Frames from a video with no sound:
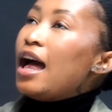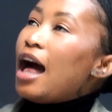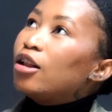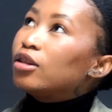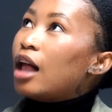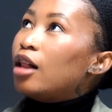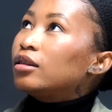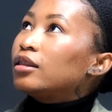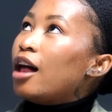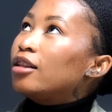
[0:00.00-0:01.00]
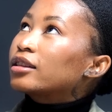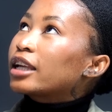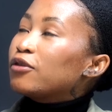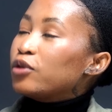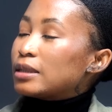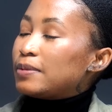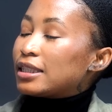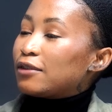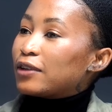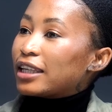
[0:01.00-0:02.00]
I'll give you a
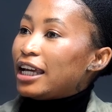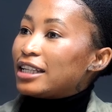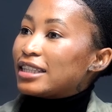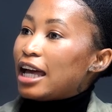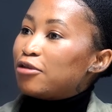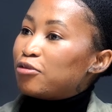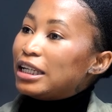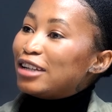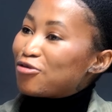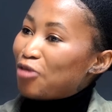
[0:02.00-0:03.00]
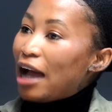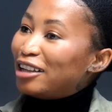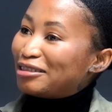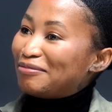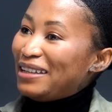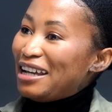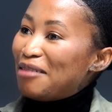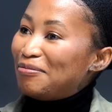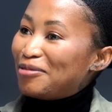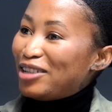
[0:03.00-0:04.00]
specific case that really riled me
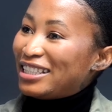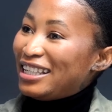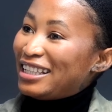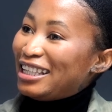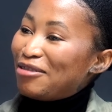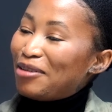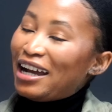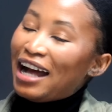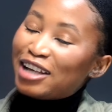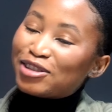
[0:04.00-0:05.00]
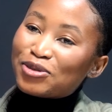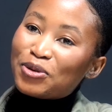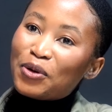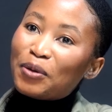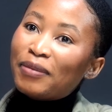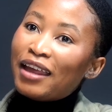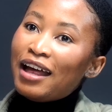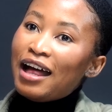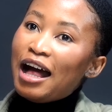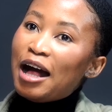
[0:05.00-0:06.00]
up recently, where I saw
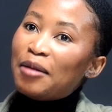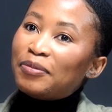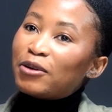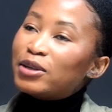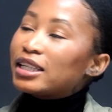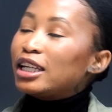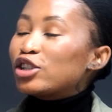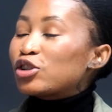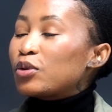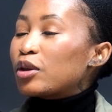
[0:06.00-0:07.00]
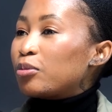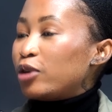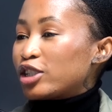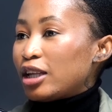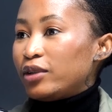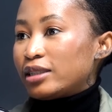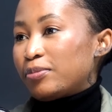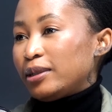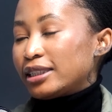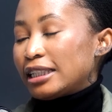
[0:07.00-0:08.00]
there was an issue with a bridge that was
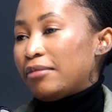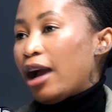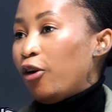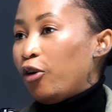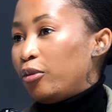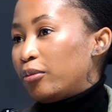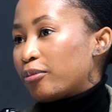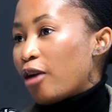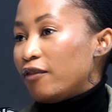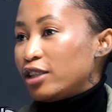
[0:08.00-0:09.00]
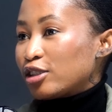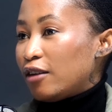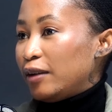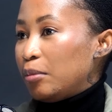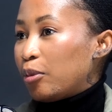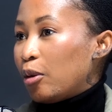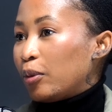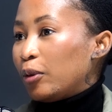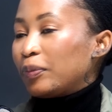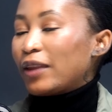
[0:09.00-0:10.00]
built in my home province of
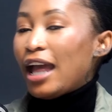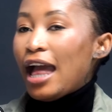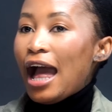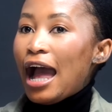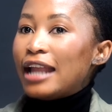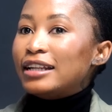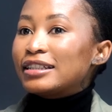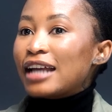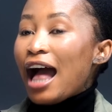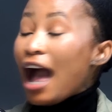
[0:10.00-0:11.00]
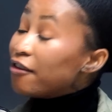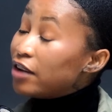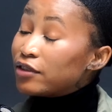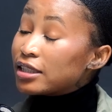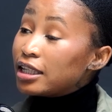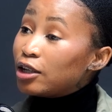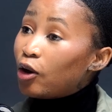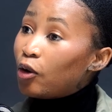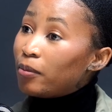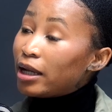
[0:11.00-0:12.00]
Limpopo. And I've never seen a
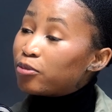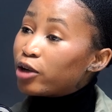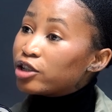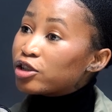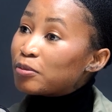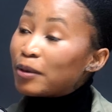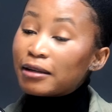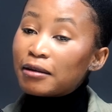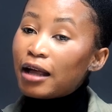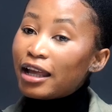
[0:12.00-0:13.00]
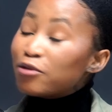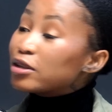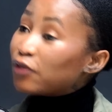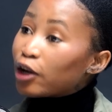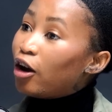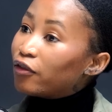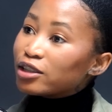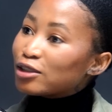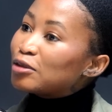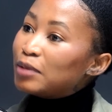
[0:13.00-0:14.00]
homemade bridge, but it was very
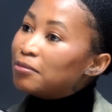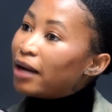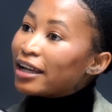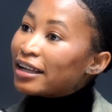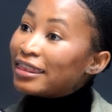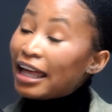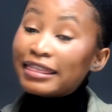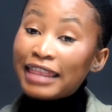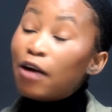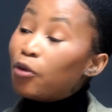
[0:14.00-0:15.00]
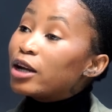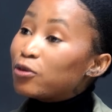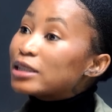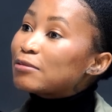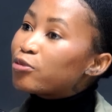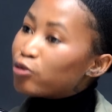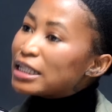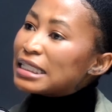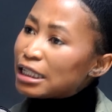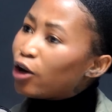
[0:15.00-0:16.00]
obvious to me, Mike, that that one was
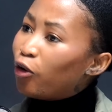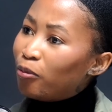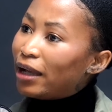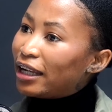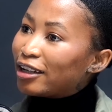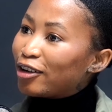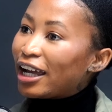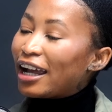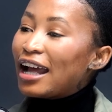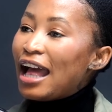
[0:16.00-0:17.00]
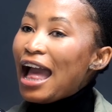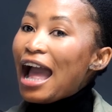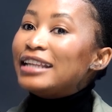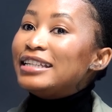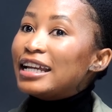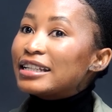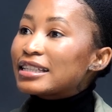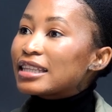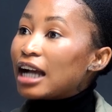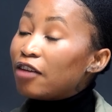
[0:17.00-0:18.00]
pretty homemade, okay? And yet
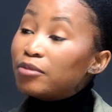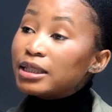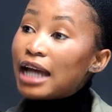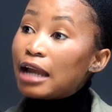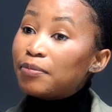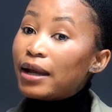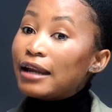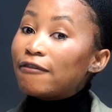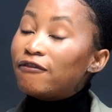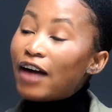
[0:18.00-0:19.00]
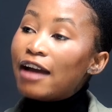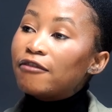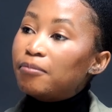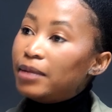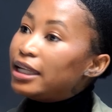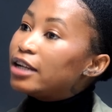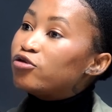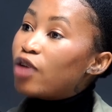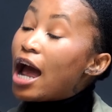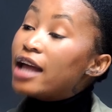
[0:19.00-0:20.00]
the government had paid 5 million
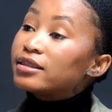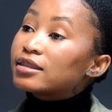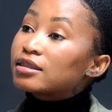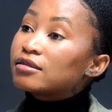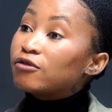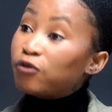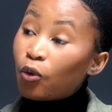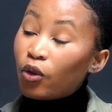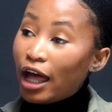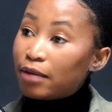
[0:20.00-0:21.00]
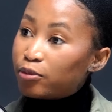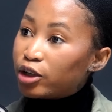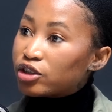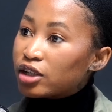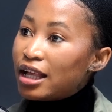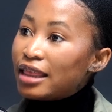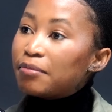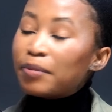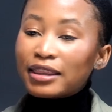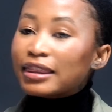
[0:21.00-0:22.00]
rands for that bridge.
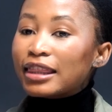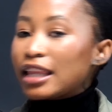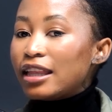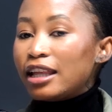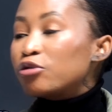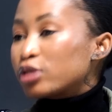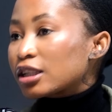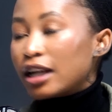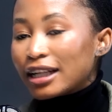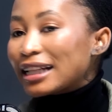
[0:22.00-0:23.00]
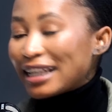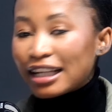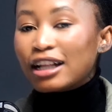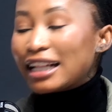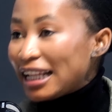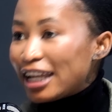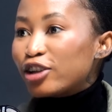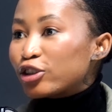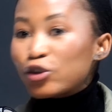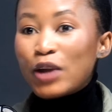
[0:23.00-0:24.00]
But it was
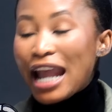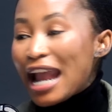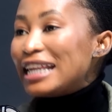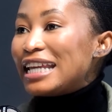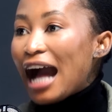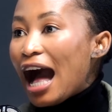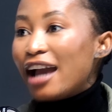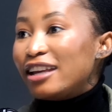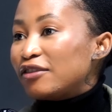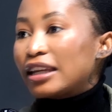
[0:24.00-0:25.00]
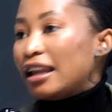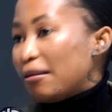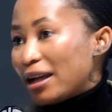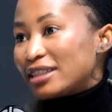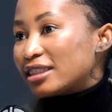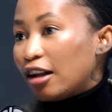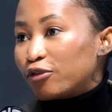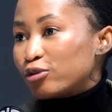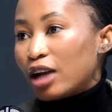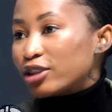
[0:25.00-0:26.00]
clear to any eye, even myself
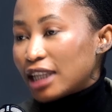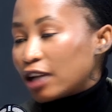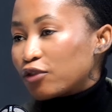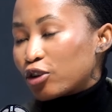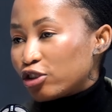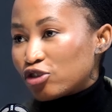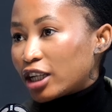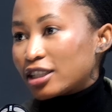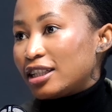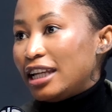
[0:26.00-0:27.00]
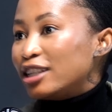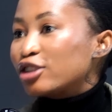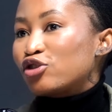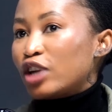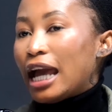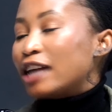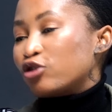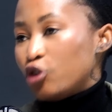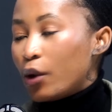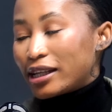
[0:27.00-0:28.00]
who's outside of the construction industry and has
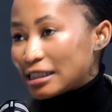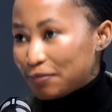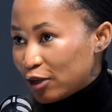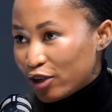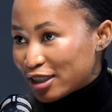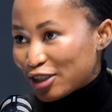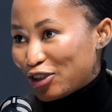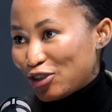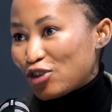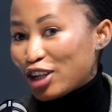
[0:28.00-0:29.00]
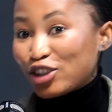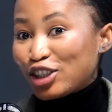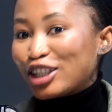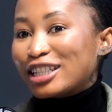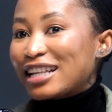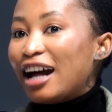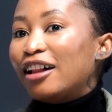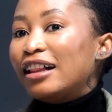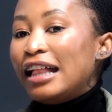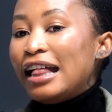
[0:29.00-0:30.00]
no experience in construction, could
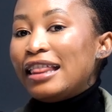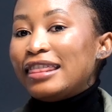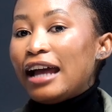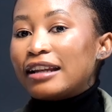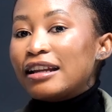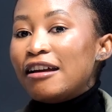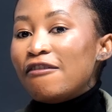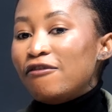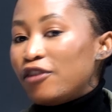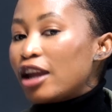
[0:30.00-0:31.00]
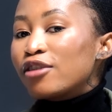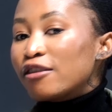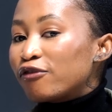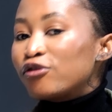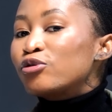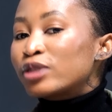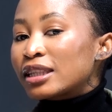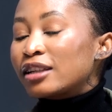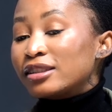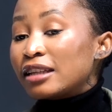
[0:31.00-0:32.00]
tell that very few
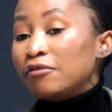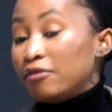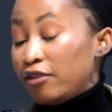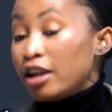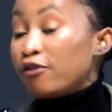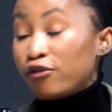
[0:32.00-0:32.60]
skills and very few